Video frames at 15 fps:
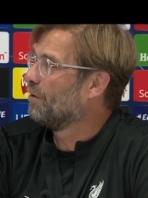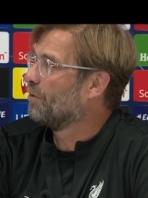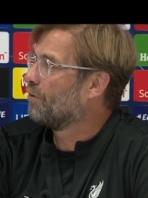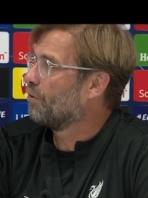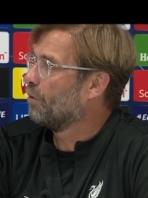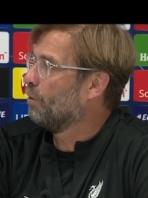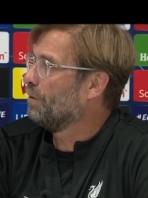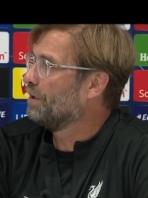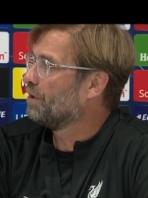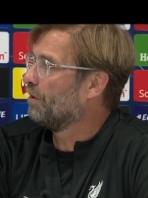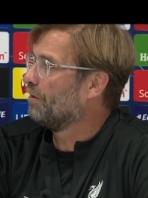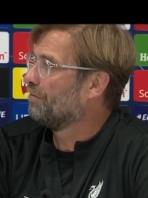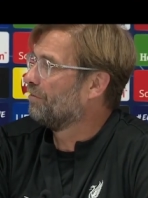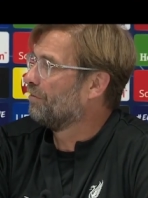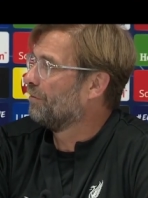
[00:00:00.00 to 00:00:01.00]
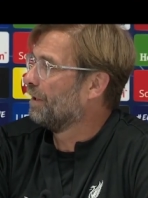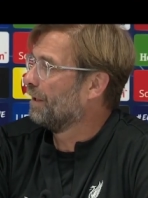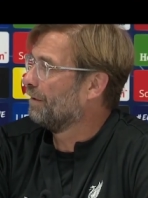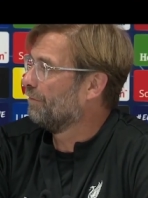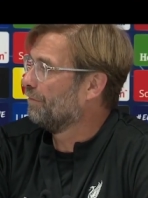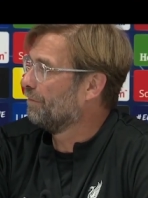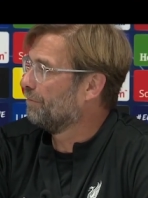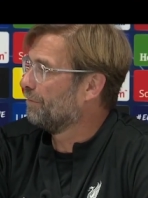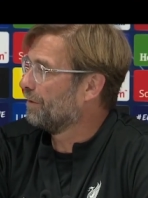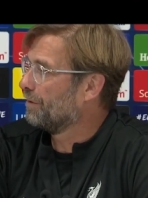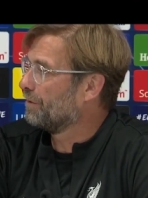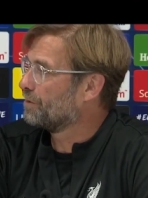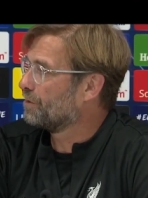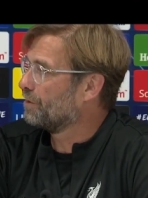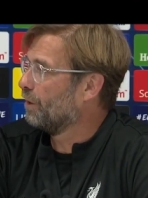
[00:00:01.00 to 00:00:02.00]
Throw it off. Yeah. yeah. Oh,
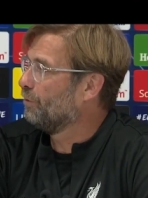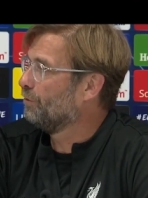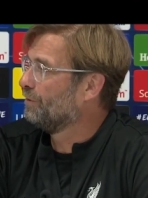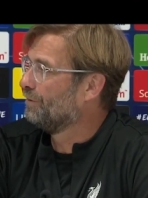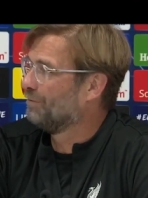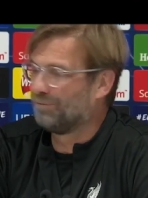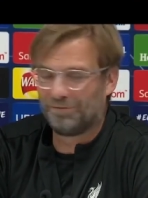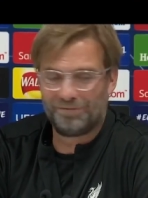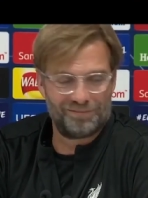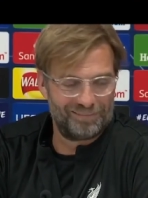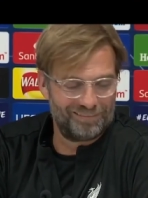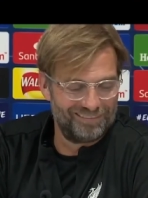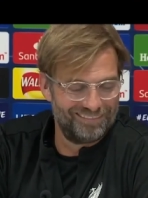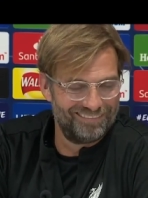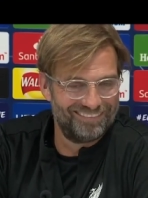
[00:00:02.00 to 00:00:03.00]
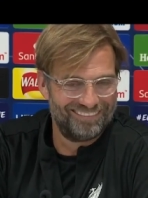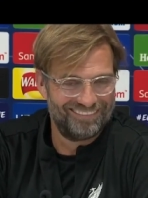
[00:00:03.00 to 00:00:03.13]
Thank you very much. There we go. Sorry.